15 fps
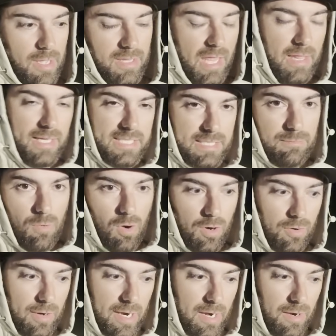they let some
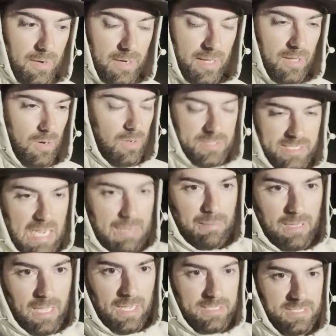water out, it all
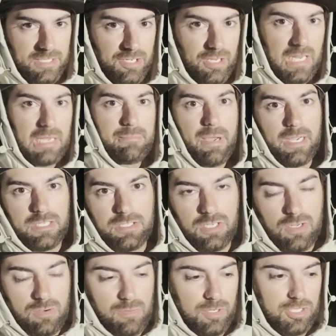stabilizes, and you get back to
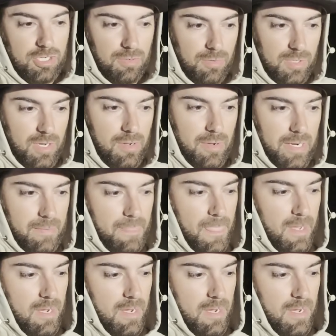doing what you were doing.